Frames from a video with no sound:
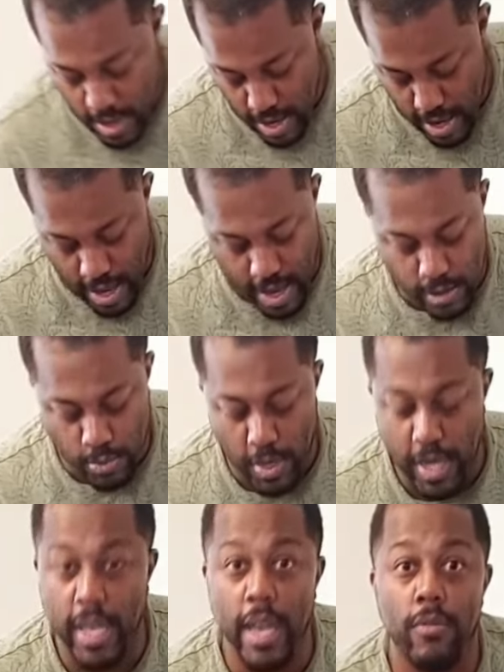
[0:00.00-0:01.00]
as we
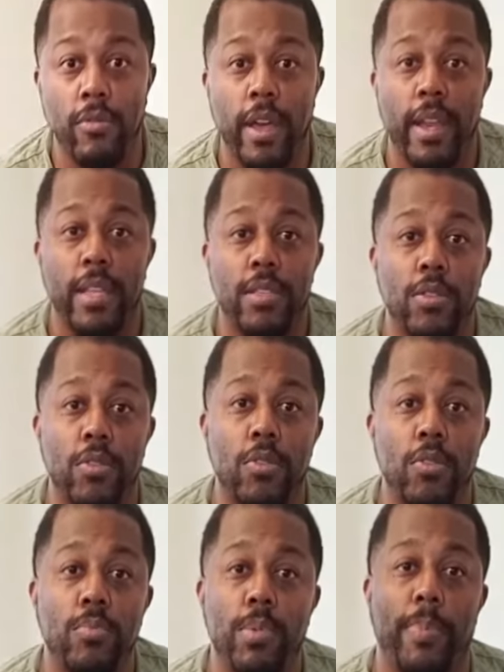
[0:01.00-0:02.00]
get ready
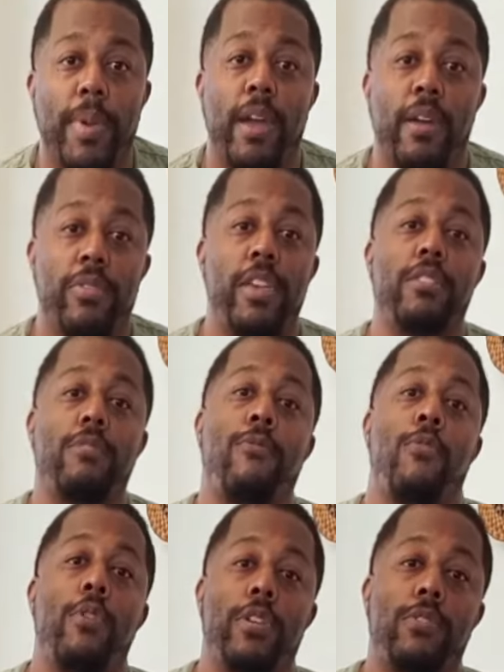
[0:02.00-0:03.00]
to prepare this
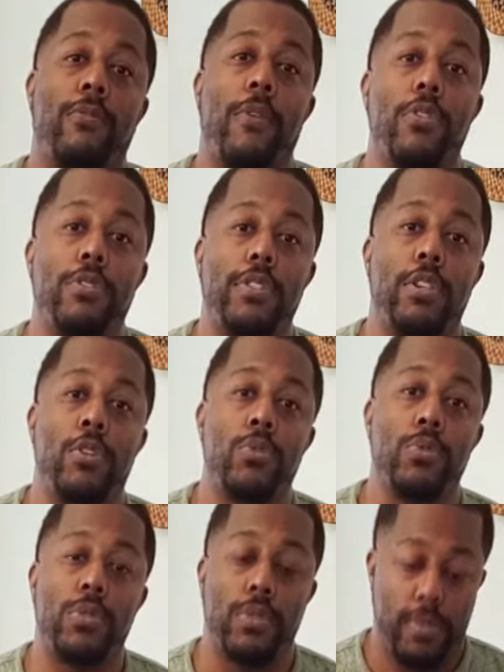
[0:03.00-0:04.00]
for its first
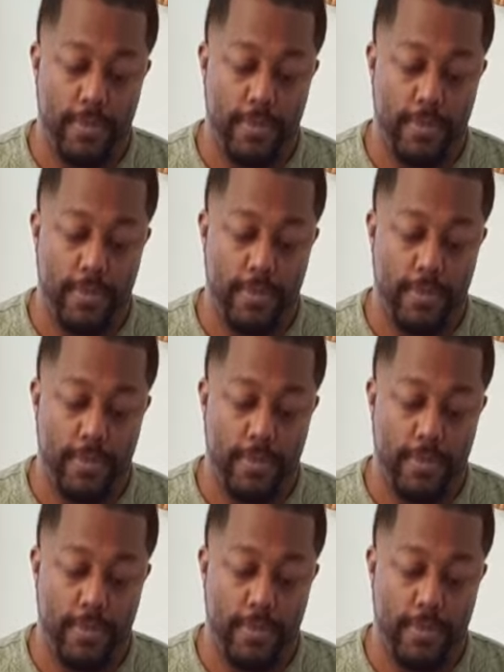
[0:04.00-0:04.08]
use.